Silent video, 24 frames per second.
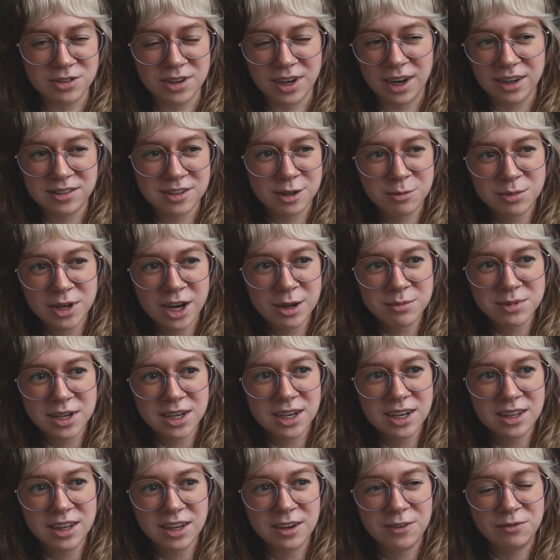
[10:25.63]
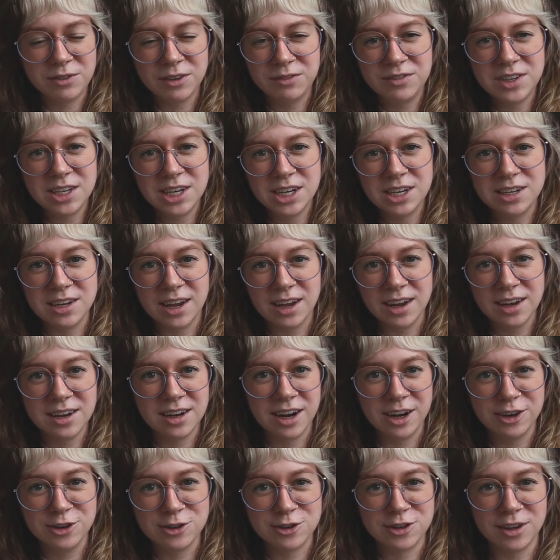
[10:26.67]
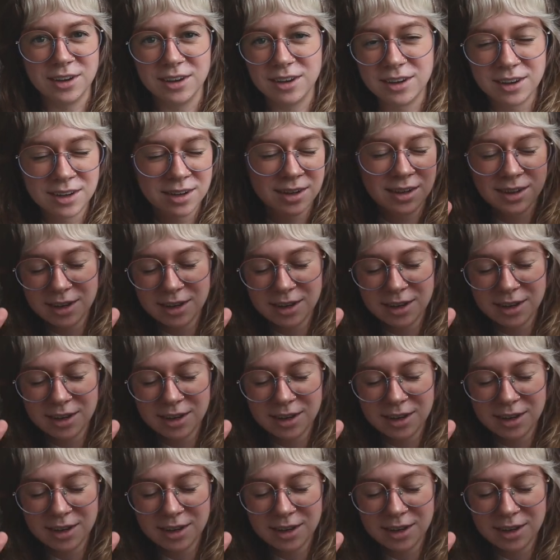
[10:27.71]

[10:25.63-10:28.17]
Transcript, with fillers: Like sometimes I get like 15 a day and I just like